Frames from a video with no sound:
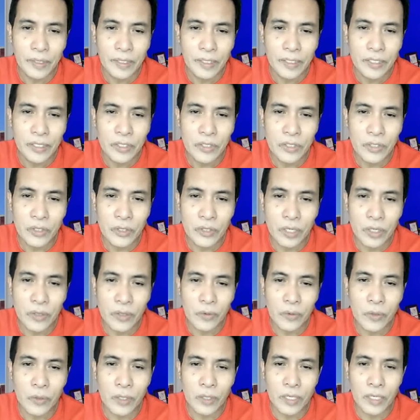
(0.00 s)
So
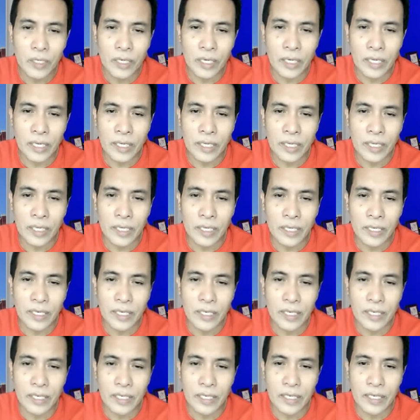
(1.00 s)
our
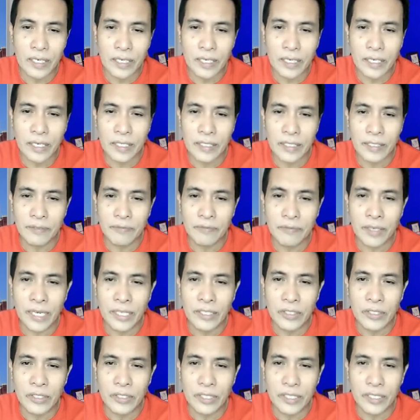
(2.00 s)

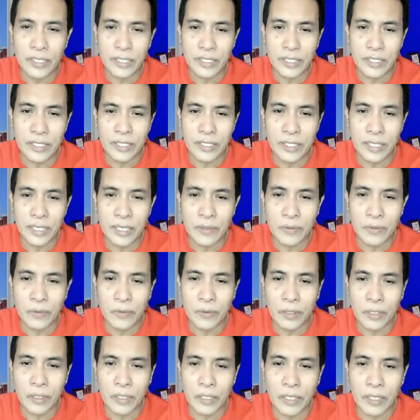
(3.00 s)
divisor is 3,
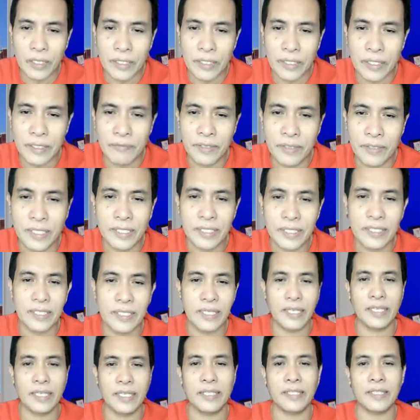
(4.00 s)
our dividend is
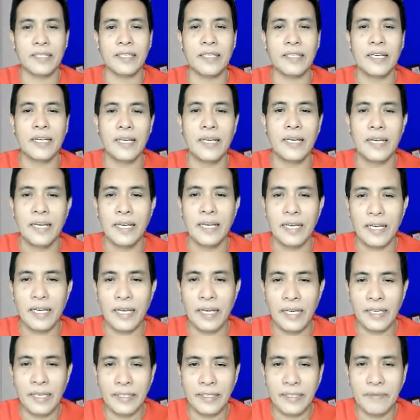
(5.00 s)
8.
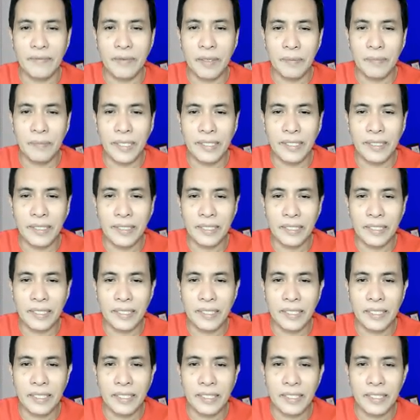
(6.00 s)
8 divided by
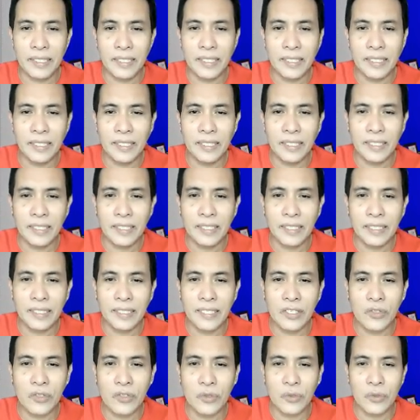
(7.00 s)
3,
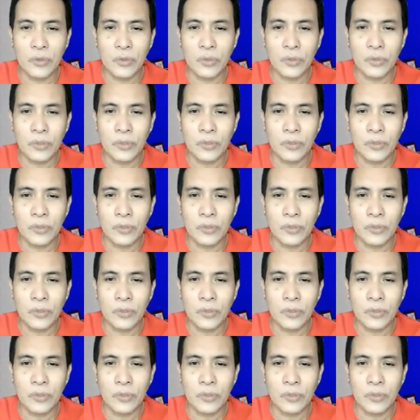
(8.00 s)
that's 2.